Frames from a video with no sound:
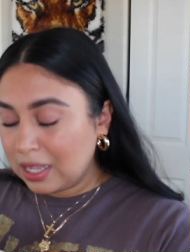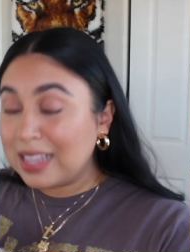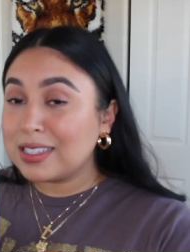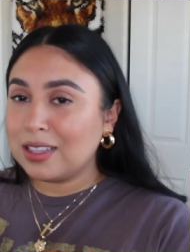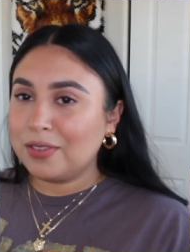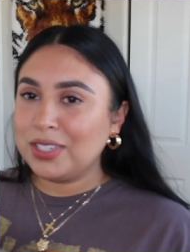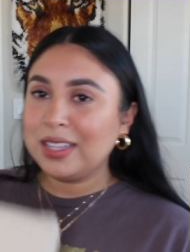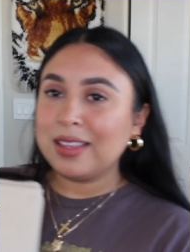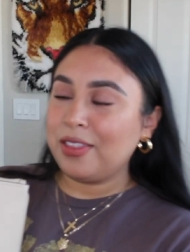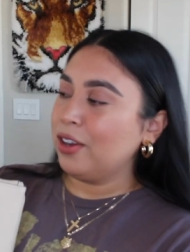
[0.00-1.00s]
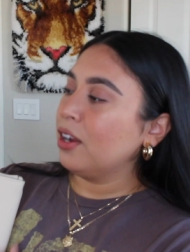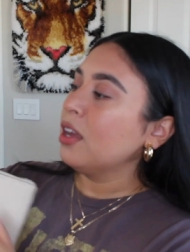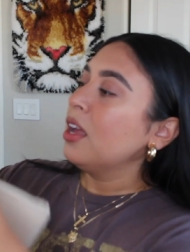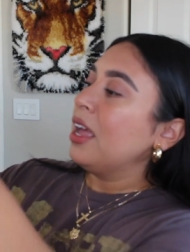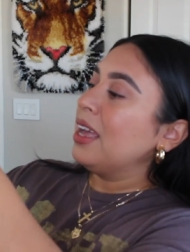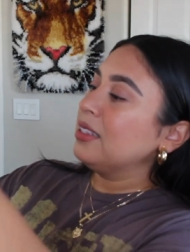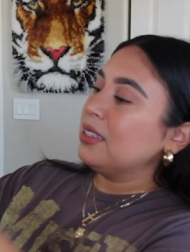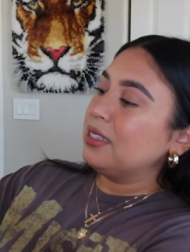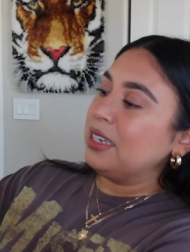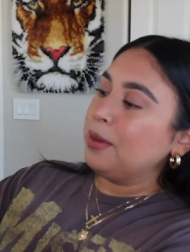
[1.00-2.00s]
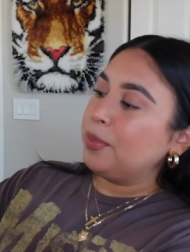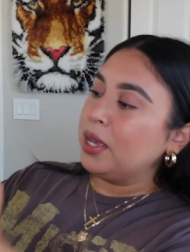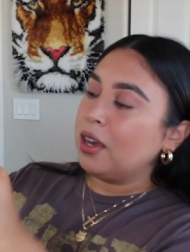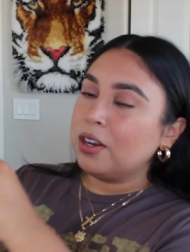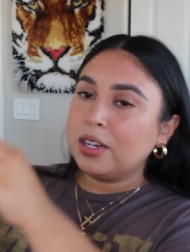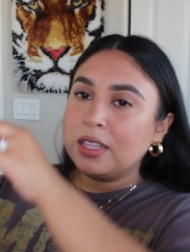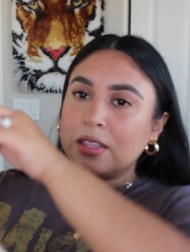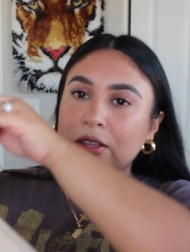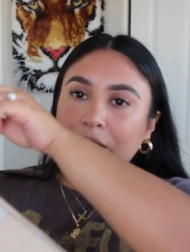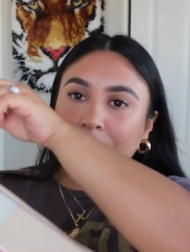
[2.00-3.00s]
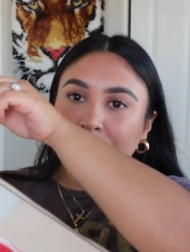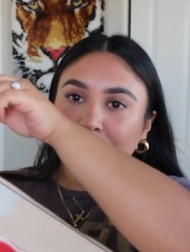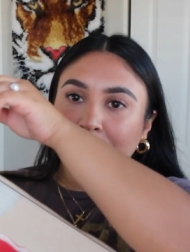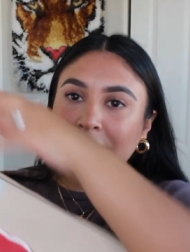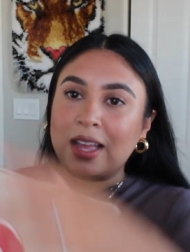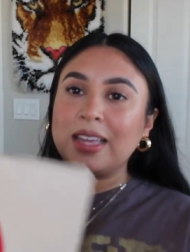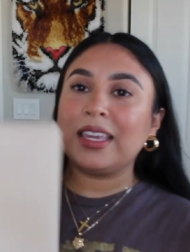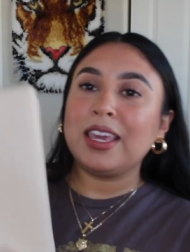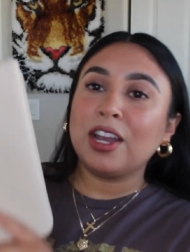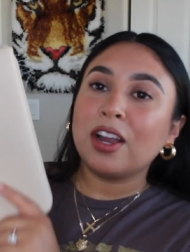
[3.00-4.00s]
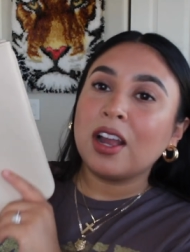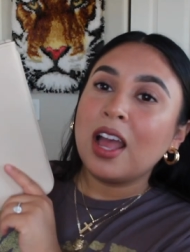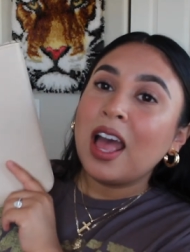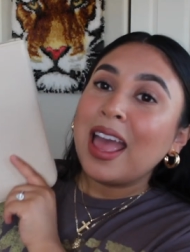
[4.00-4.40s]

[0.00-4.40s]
It's glove tan leather. It has a stamping underneath the little turn lock here.